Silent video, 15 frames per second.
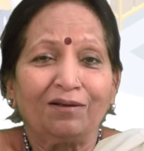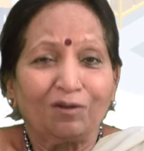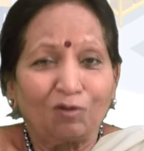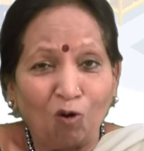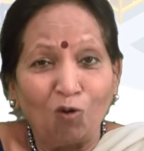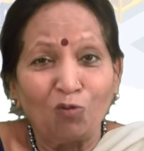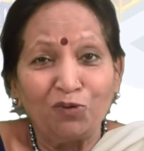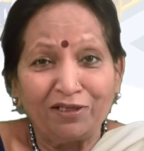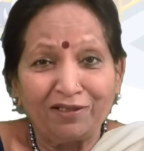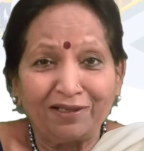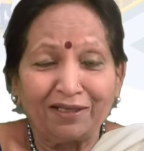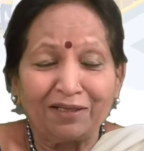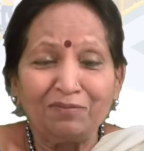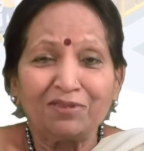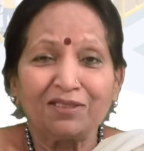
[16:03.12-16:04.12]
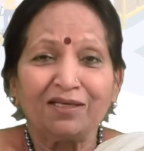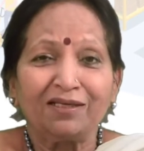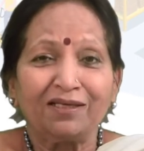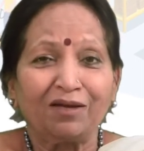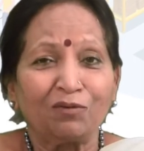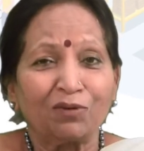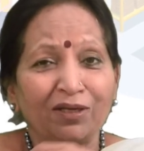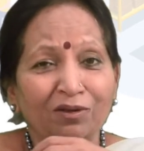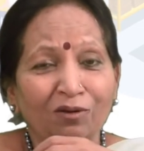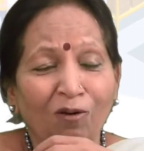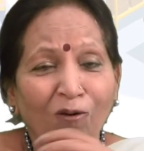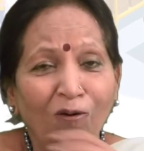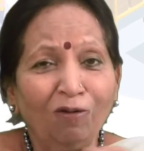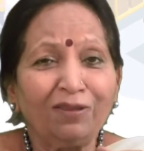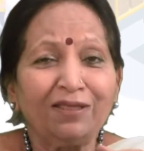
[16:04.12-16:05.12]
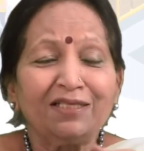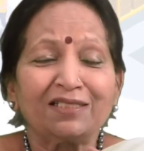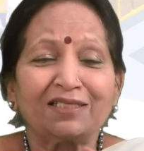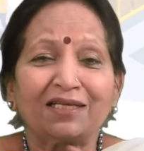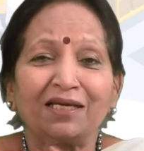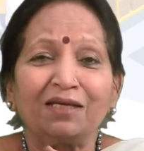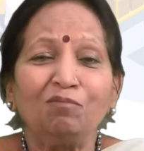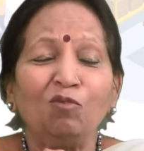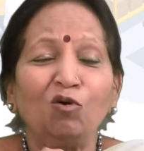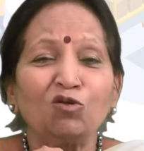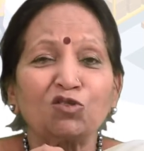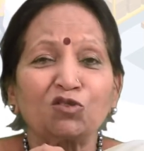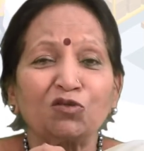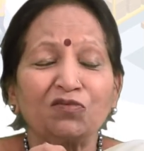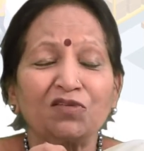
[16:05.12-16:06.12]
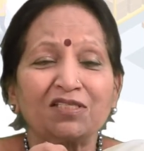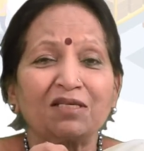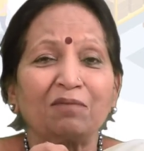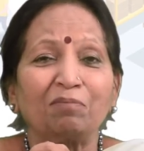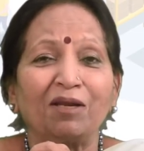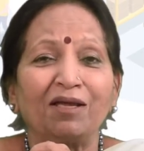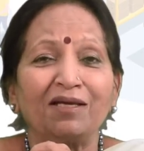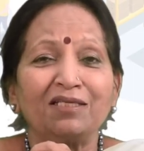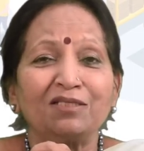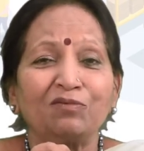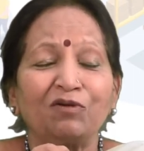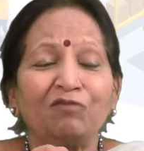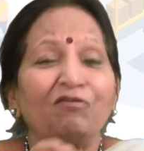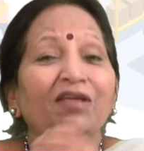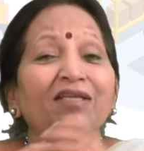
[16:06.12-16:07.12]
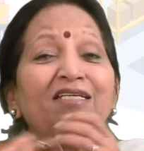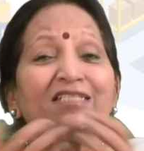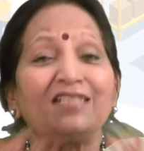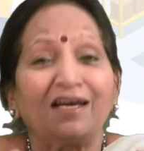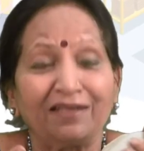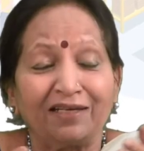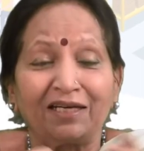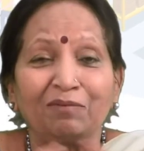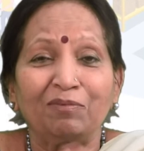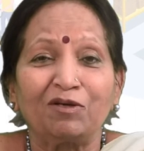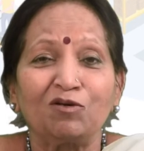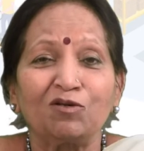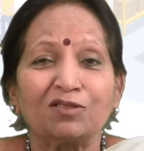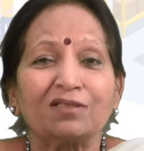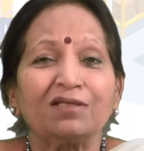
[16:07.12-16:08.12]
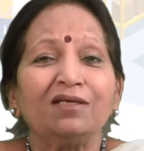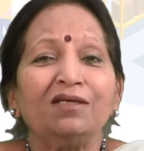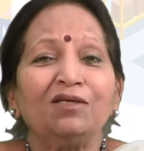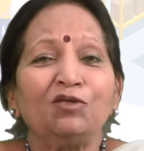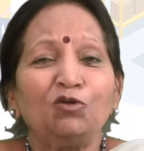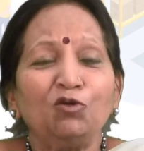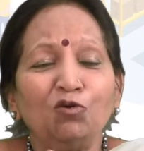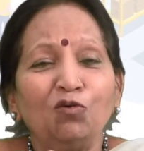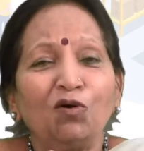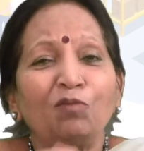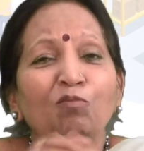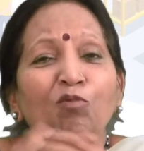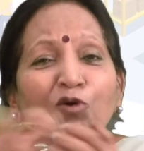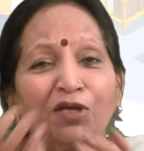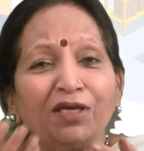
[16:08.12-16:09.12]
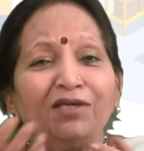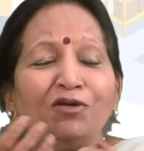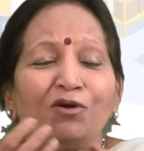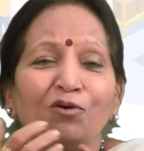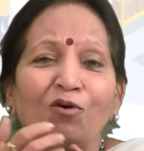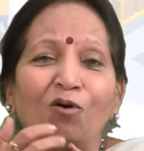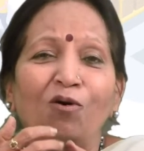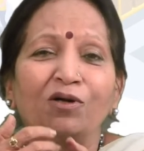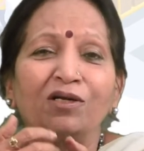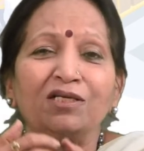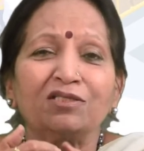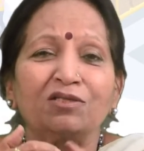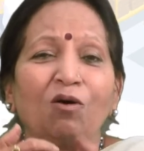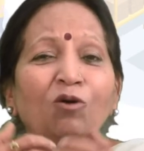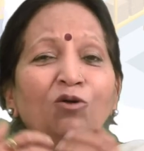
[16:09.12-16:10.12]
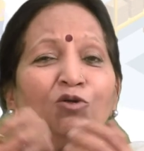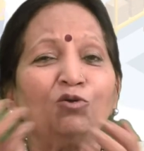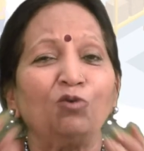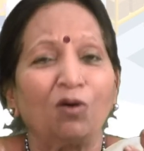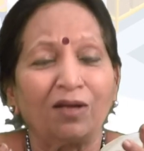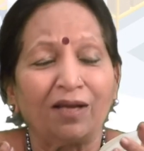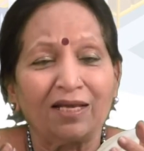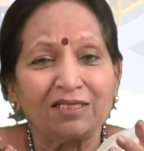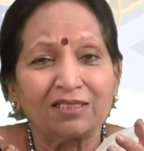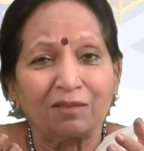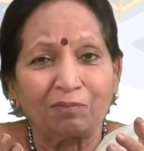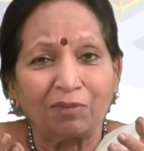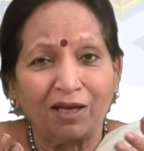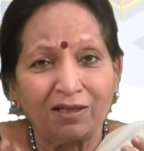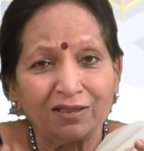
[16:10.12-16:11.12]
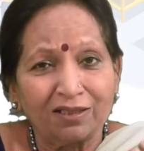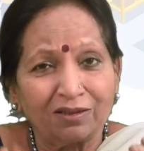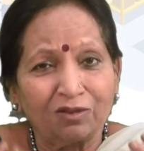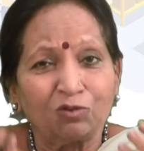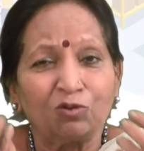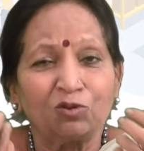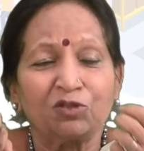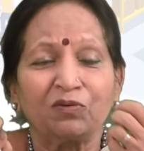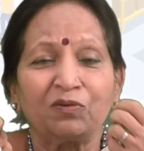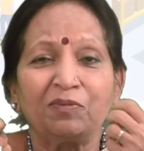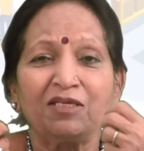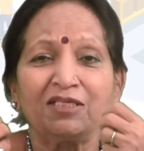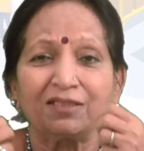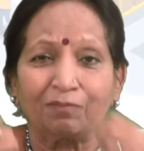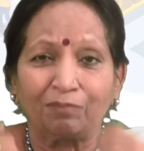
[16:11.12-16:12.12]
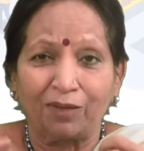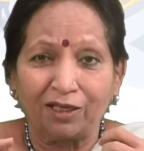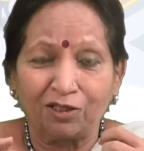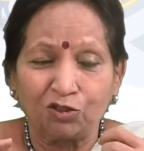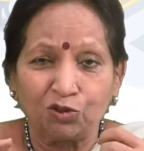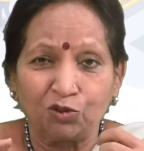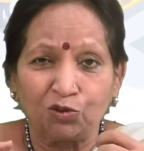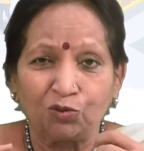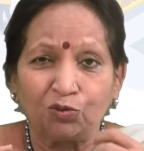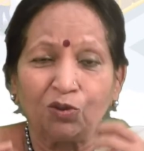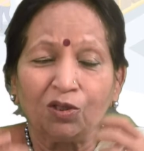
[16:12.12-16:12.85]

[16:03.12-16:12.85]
COVID times. Now, in all this time, most of the supplies were very direct because you were booking your orders onto online supplies and the goods were being supplied to you.